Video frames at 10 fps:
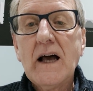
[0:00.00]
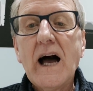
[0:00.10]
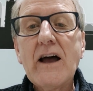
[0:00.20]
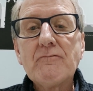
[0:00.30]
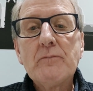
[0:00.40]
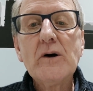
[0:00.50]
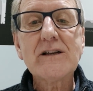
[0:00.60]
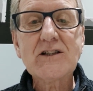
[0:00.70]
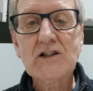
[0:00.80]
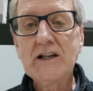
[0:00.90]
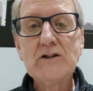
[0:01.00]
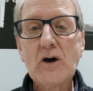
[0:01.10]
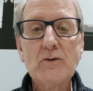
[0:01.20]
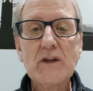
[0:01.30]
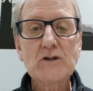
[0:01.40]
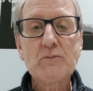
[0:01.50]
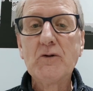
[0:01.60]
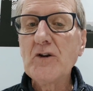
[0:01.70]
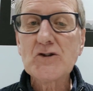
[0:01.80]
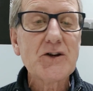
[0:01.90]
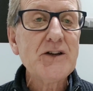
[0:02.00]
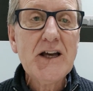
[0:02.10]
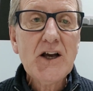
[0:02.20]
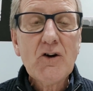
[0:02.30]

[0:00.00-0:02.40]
I have personally known this provision